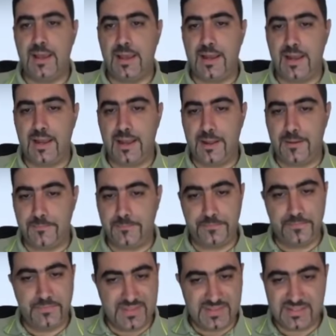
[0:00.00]
uh,
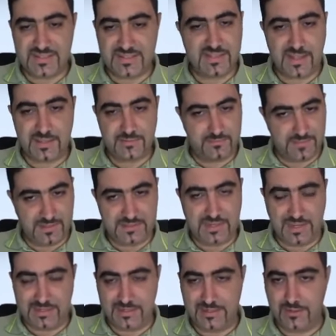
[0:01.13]
this is not
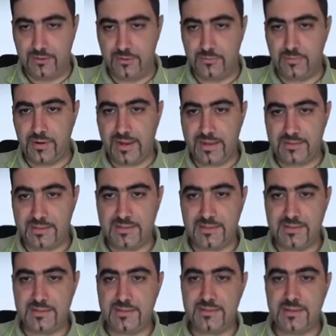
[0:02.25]
exactly a good
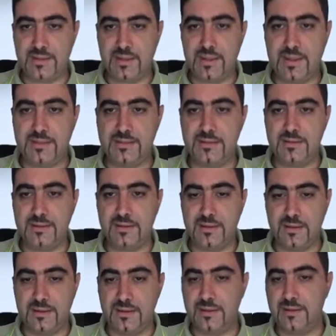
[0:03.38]
practice, and uh,
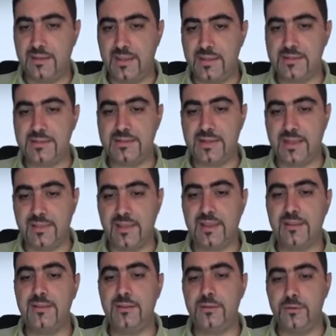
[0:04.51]
in cases like
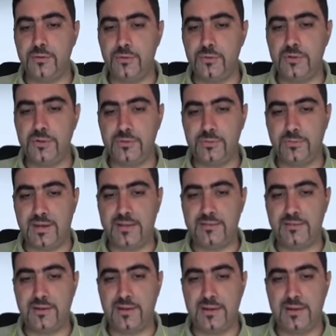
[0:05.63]
that, you do need to
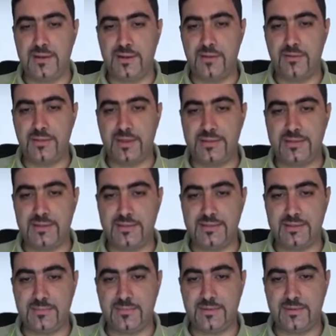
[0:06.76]
miter, and now that is
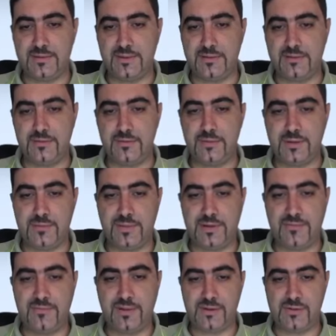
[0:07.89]
something that you can
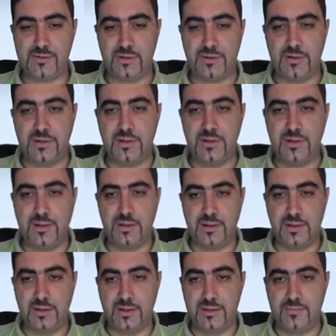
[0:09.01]
manufacture.
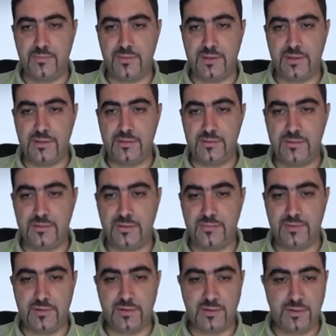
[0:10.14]
And we can
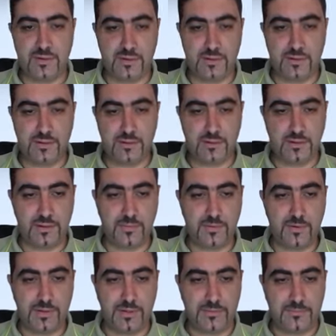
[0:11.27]
even uh, keep
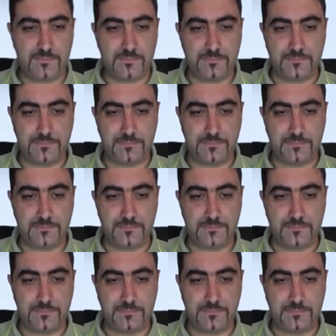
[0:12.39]
going